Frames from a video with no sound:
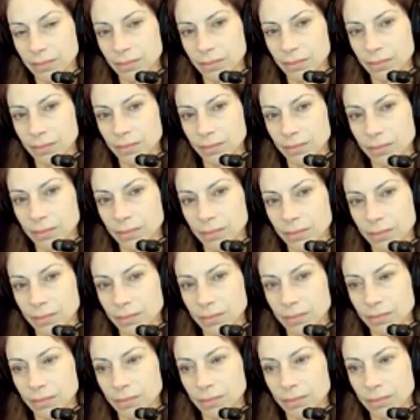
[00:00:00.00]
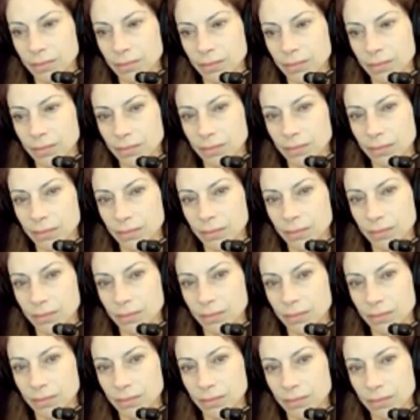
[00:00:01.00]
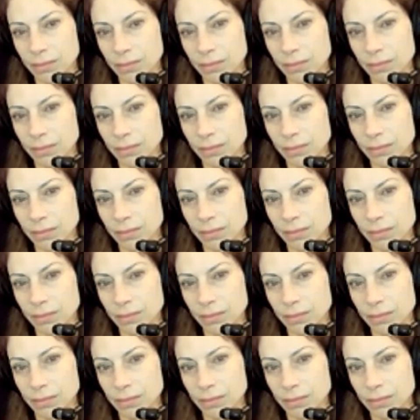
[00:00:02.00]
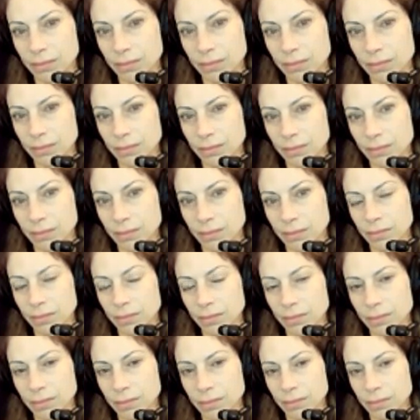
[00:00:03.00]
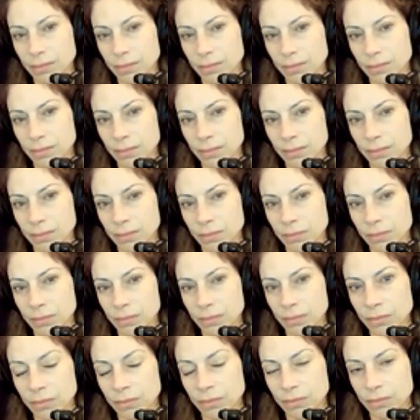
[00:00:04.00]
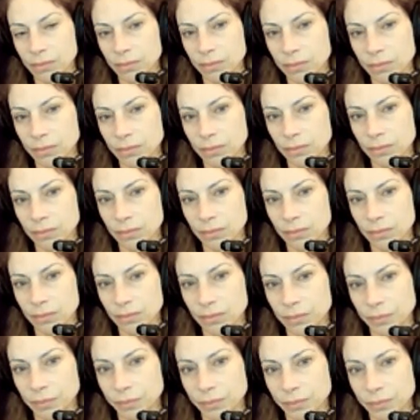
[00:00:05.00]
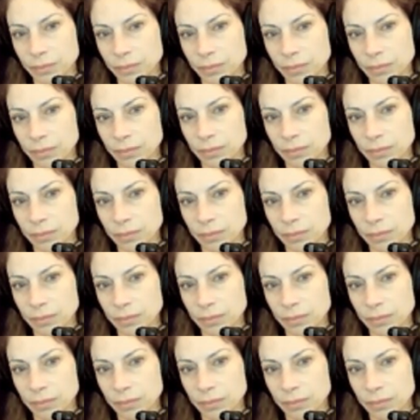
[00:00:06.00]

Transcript: The person shown says nothing.